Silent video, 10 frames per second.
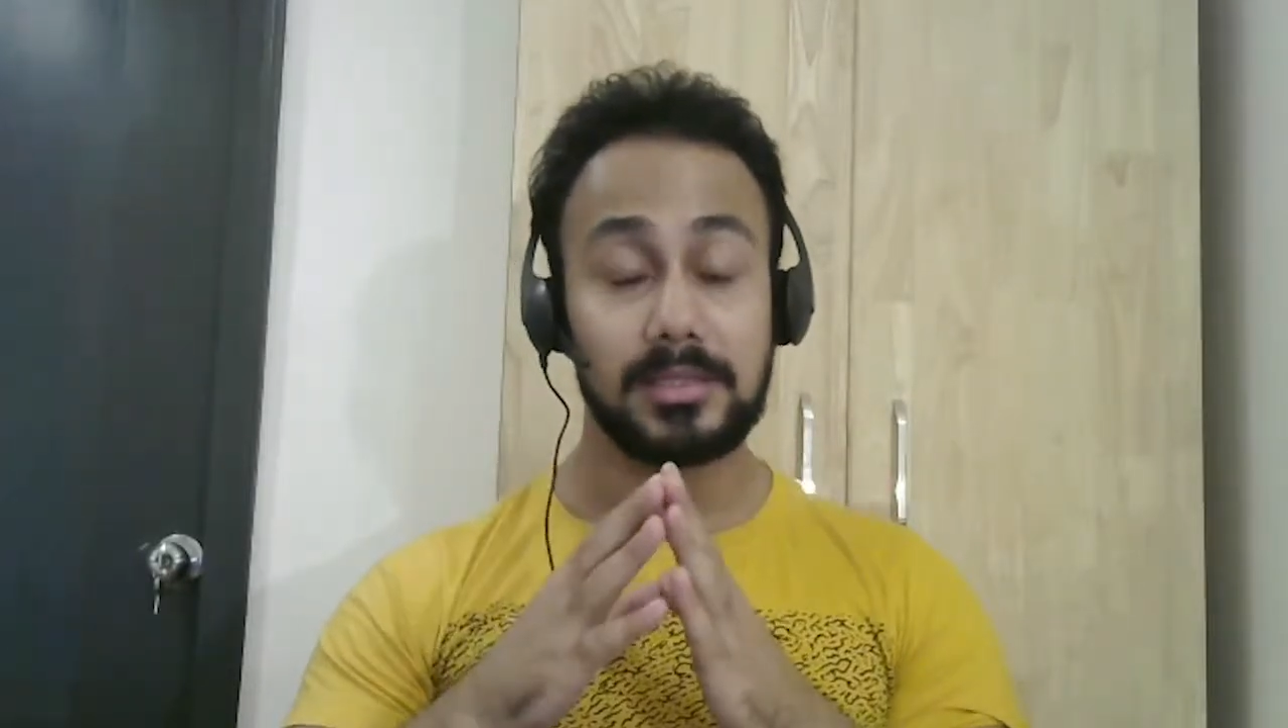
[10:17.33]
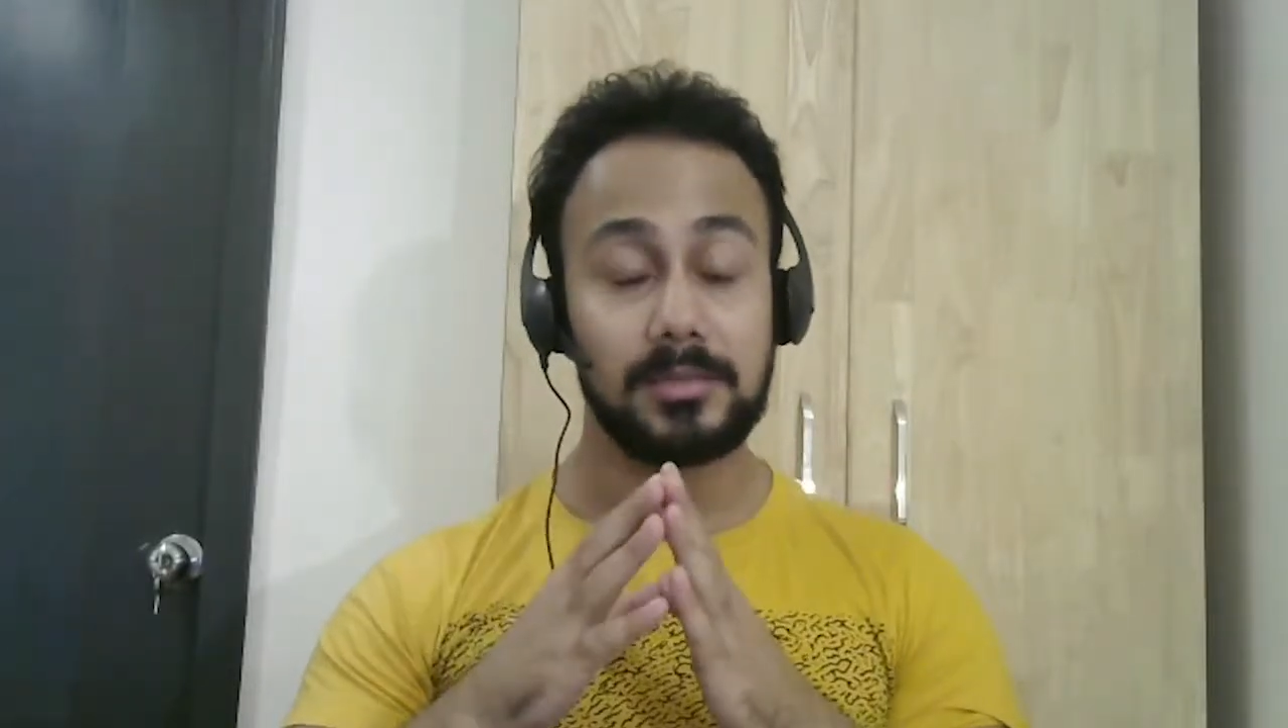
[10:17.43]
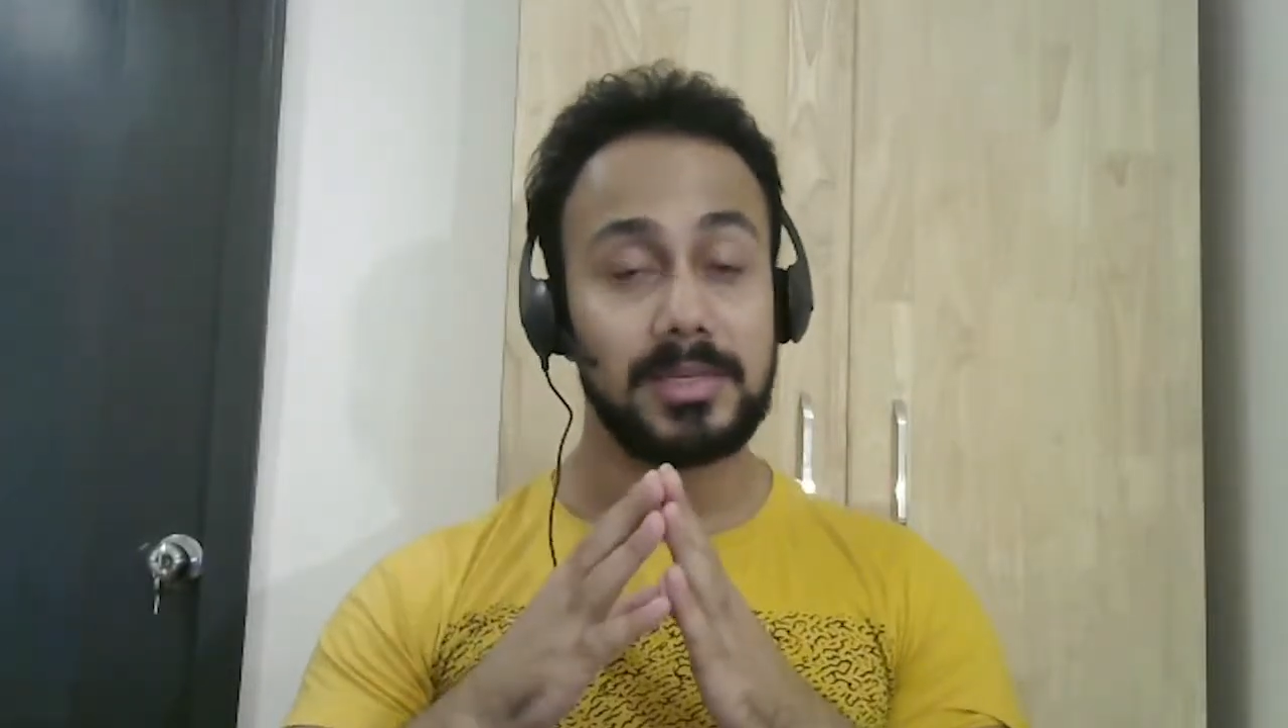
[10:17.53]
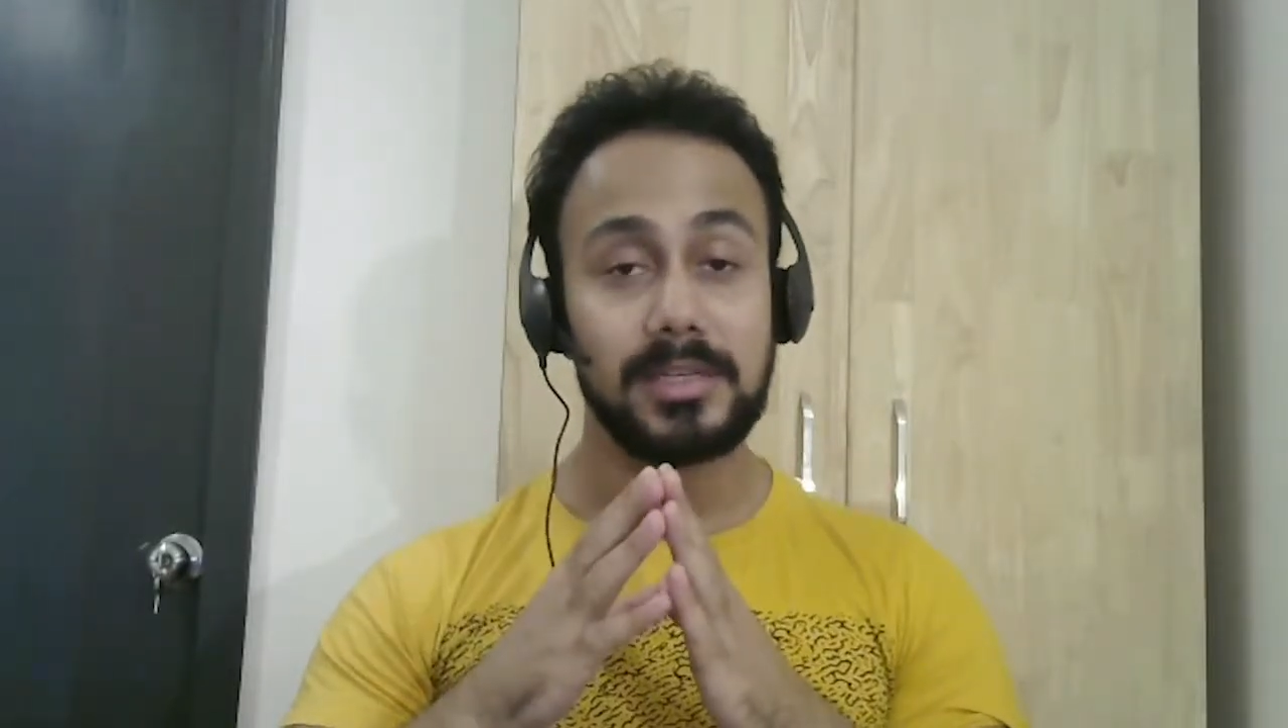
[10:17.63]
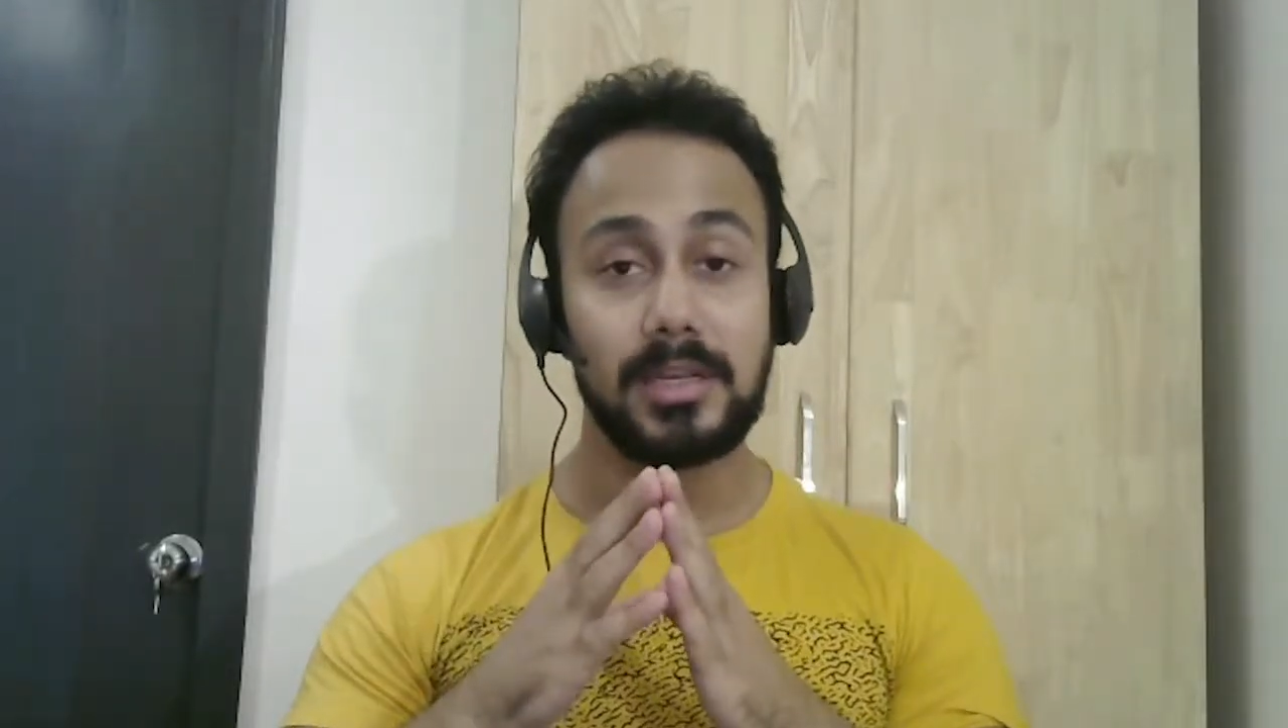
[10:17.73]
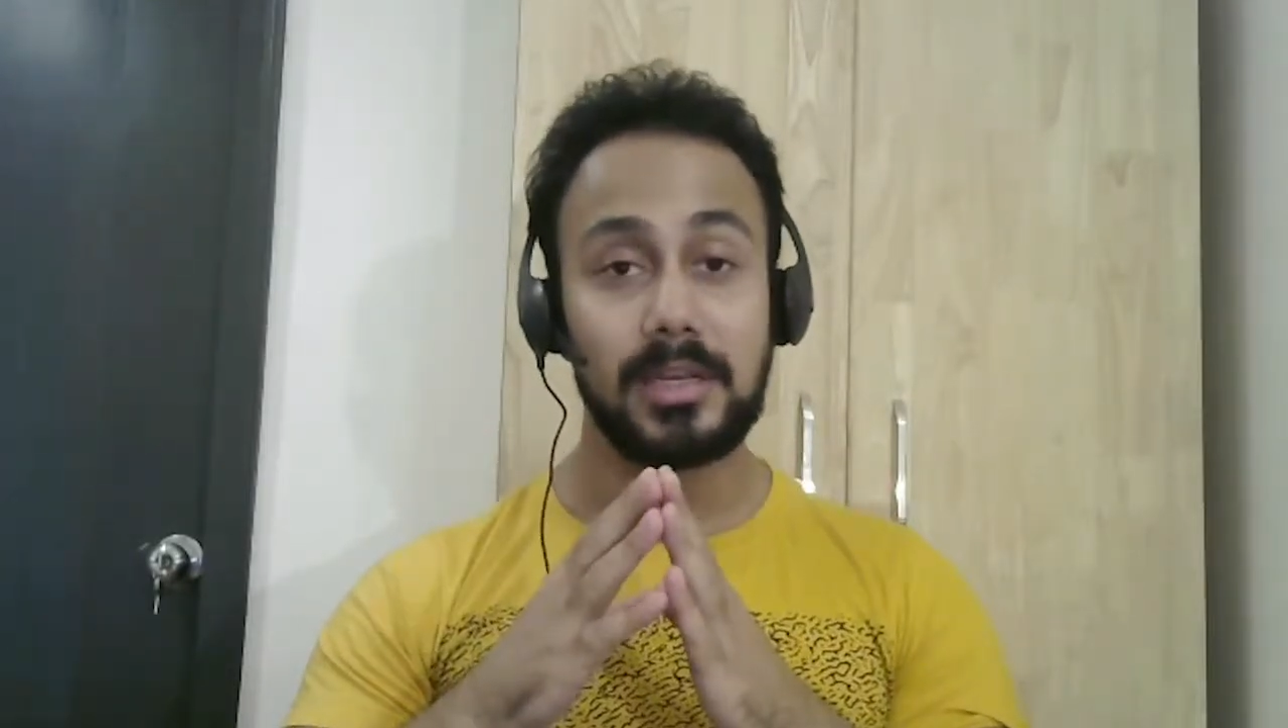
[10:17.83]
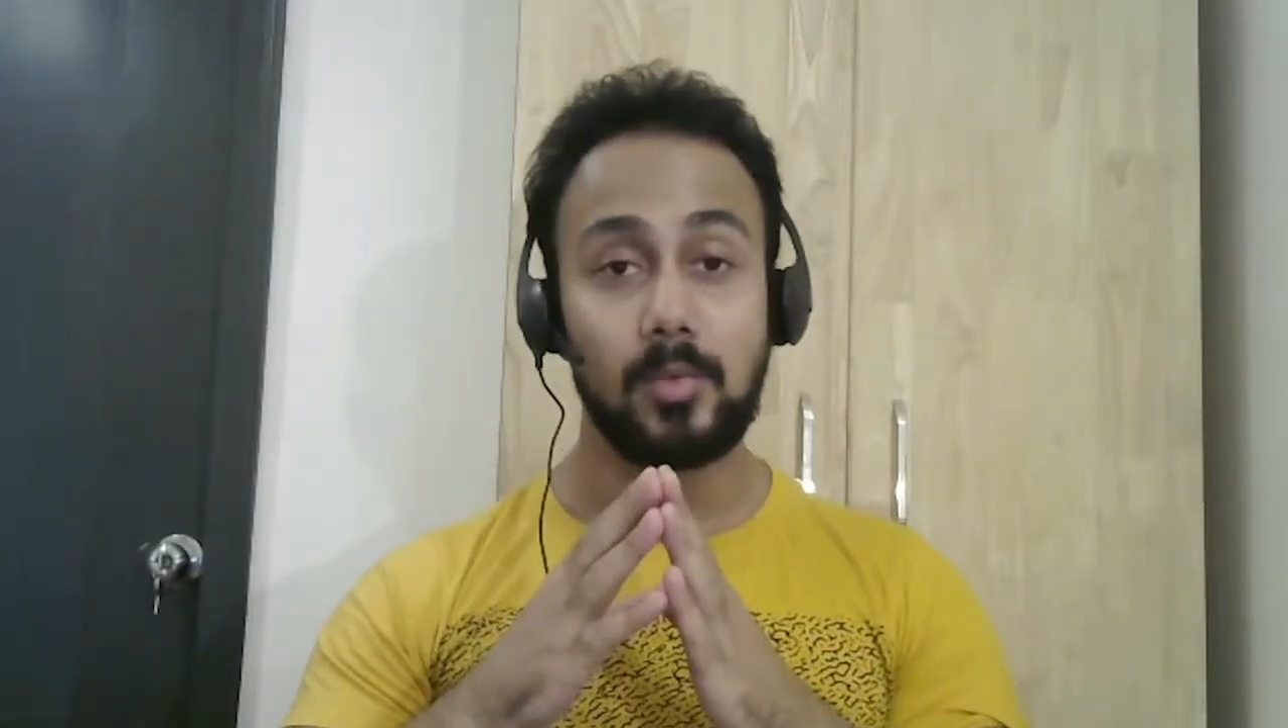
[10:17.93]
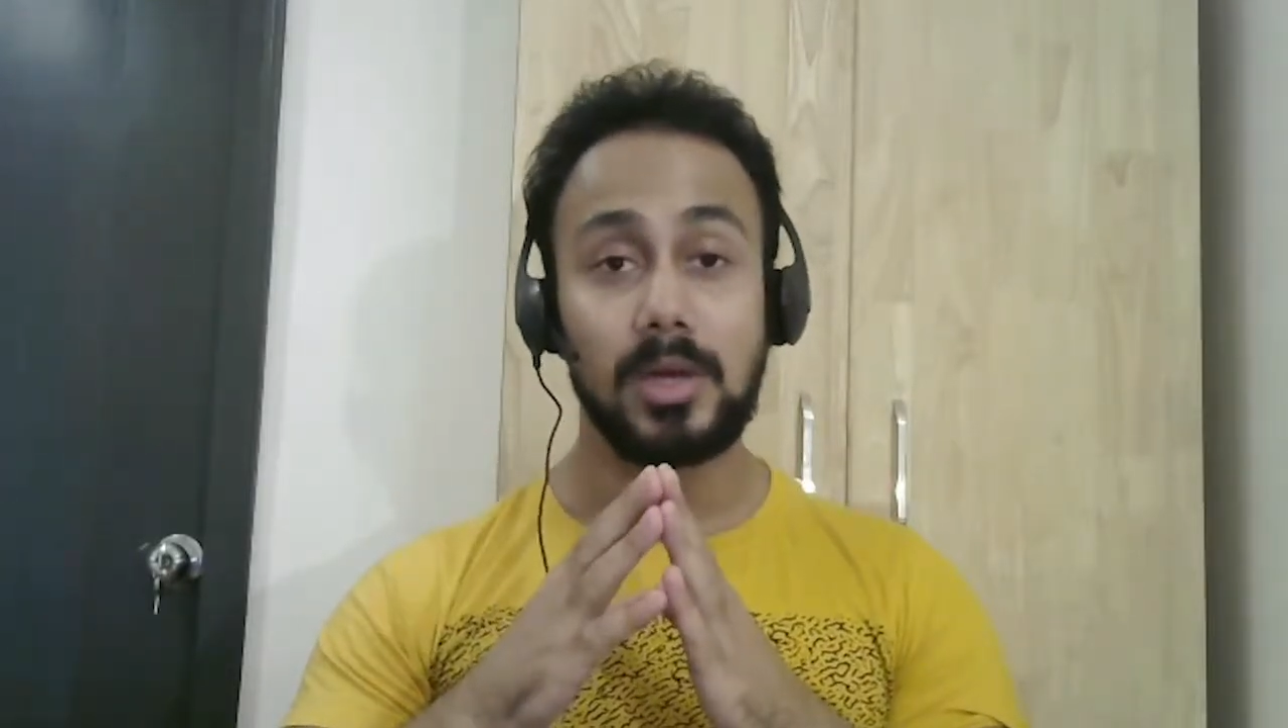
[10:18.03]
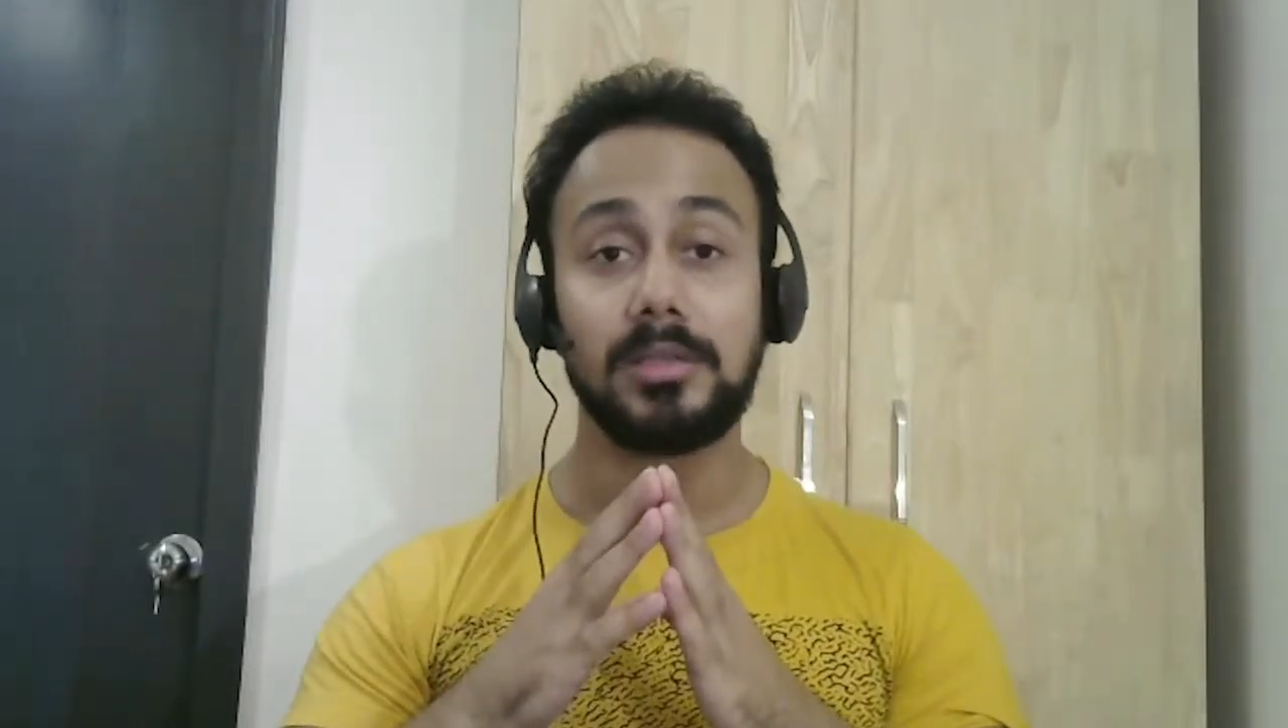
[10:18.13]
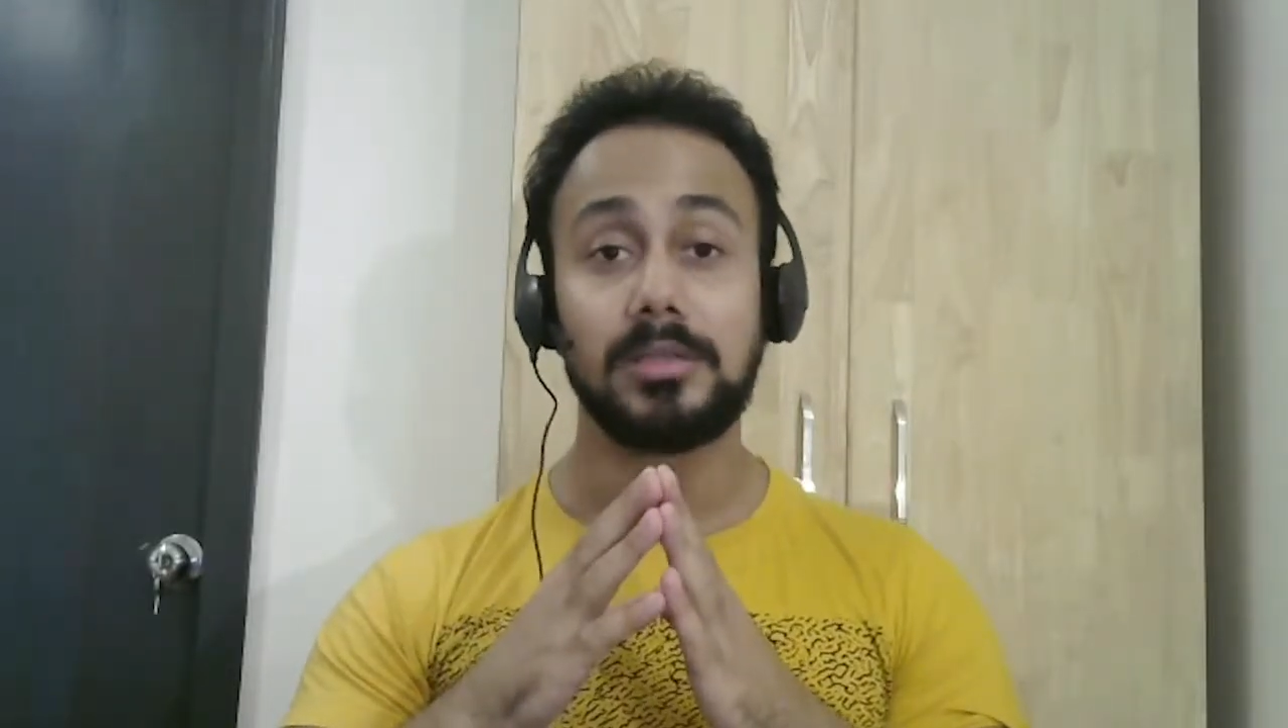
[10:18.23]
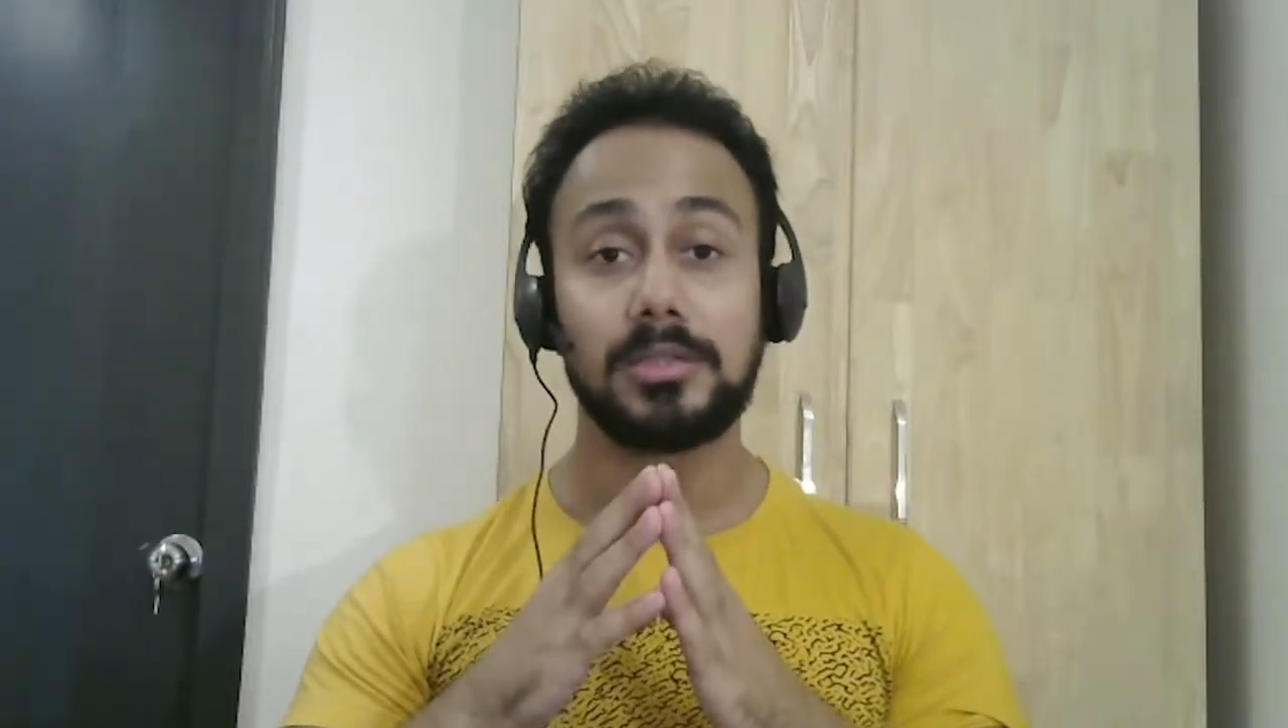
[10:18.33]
is basically one.